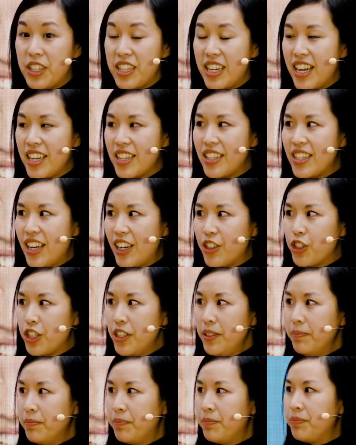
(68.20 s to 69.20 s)
today's session.
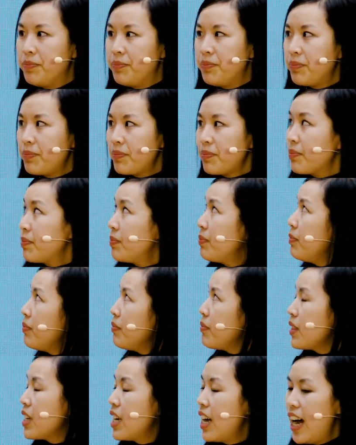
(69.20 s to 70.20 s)

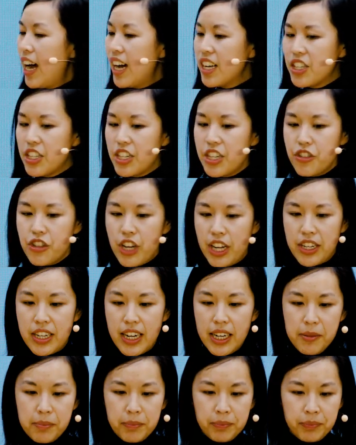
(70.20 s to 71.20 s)
As an agenda,